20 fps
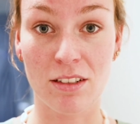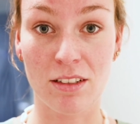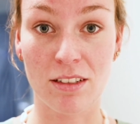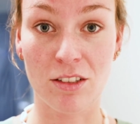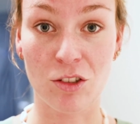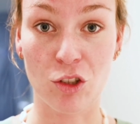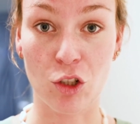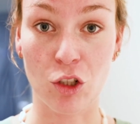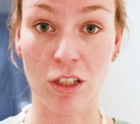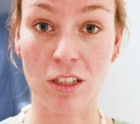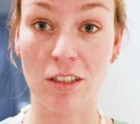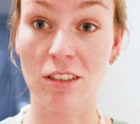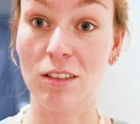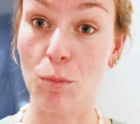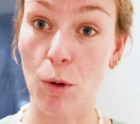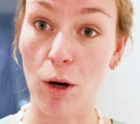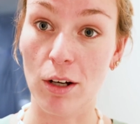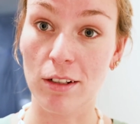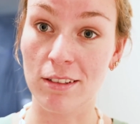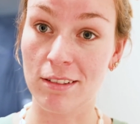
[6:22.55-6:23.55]
certain
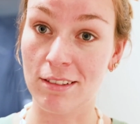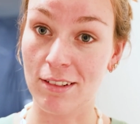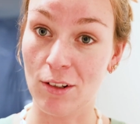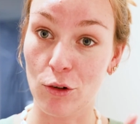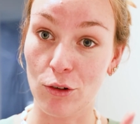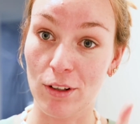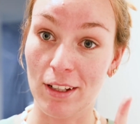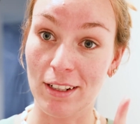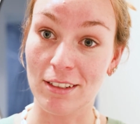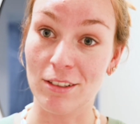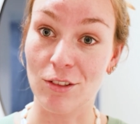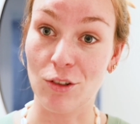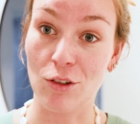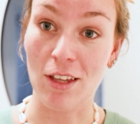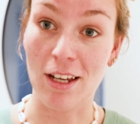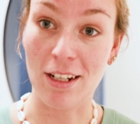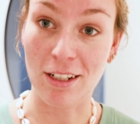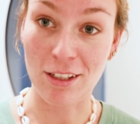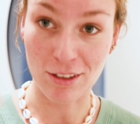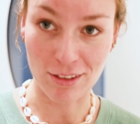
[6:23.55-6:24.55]
spots, so let's do
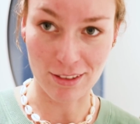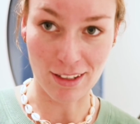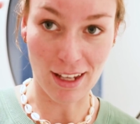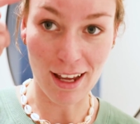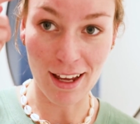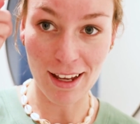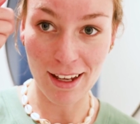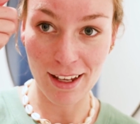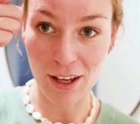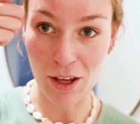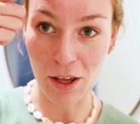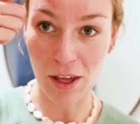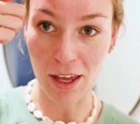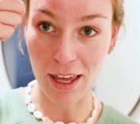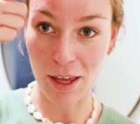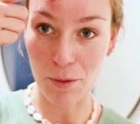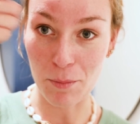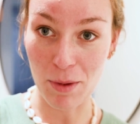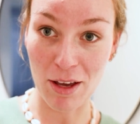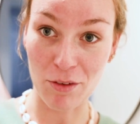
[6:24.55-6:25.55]
that because I
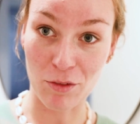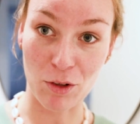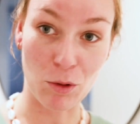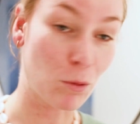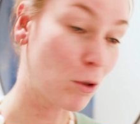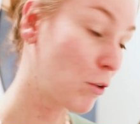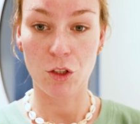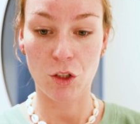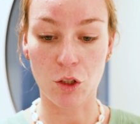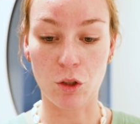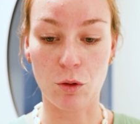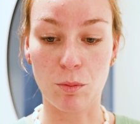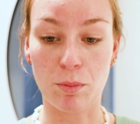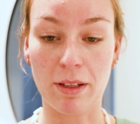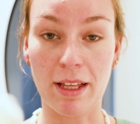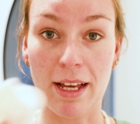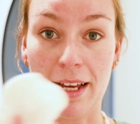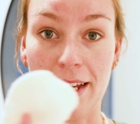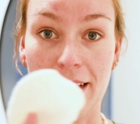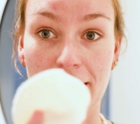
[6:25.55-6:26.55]
am having one. To
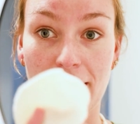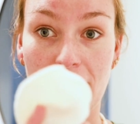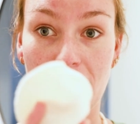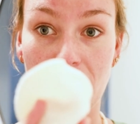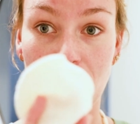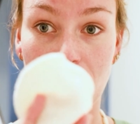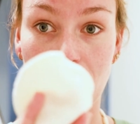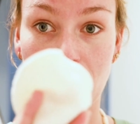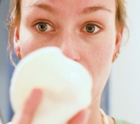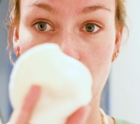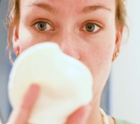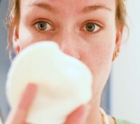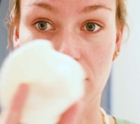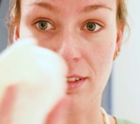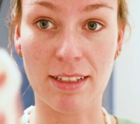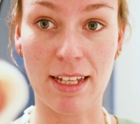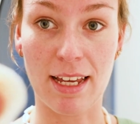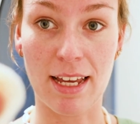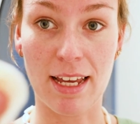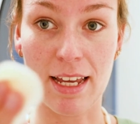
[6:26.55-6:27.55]
apply it, I
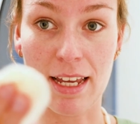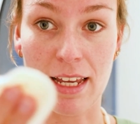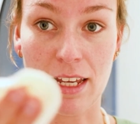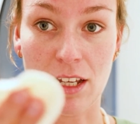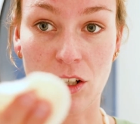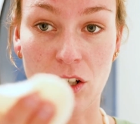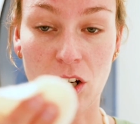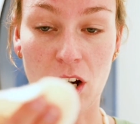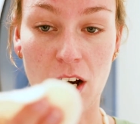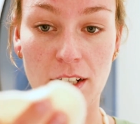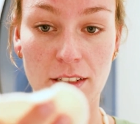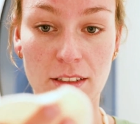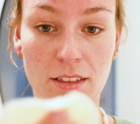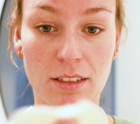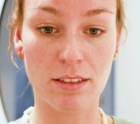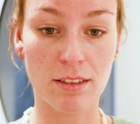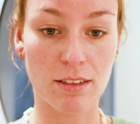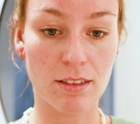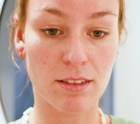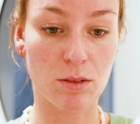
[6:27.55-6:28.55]
use a
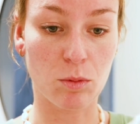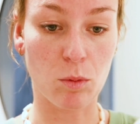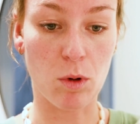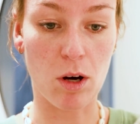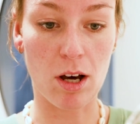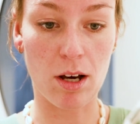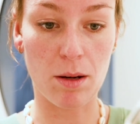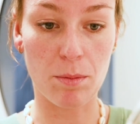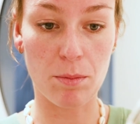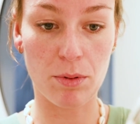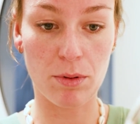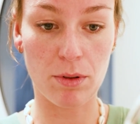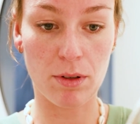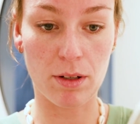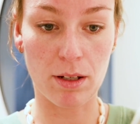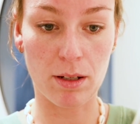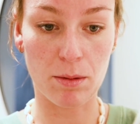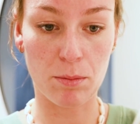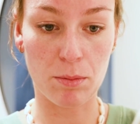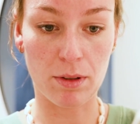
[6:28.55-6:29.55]
cotton swab,
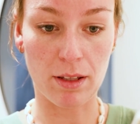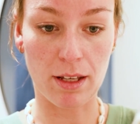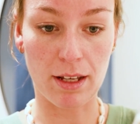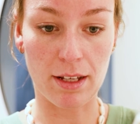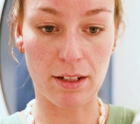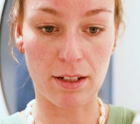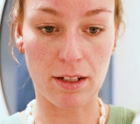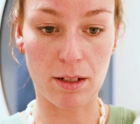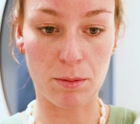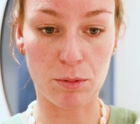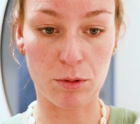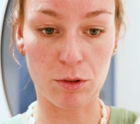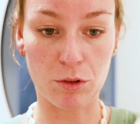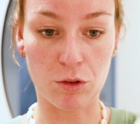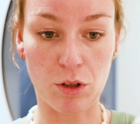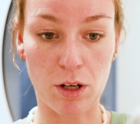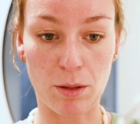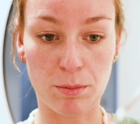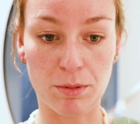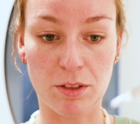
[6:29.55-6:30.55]
apply a couple
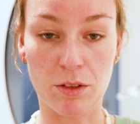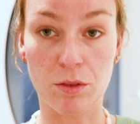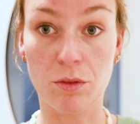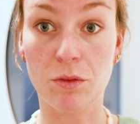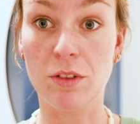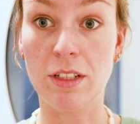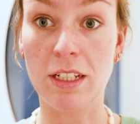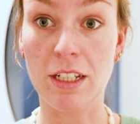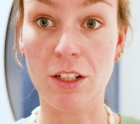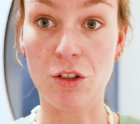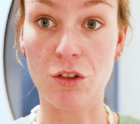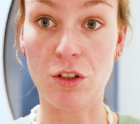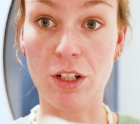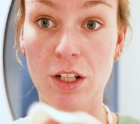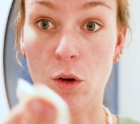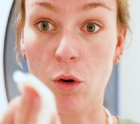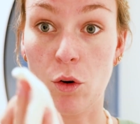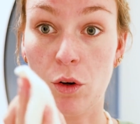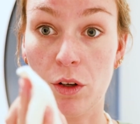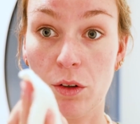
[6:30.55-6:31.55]
drops of tea
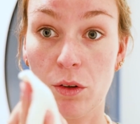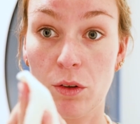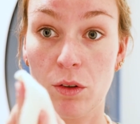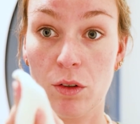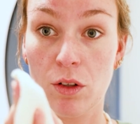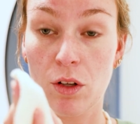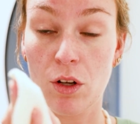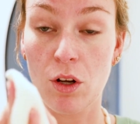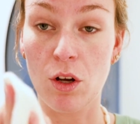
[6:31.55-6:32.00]
tree oil,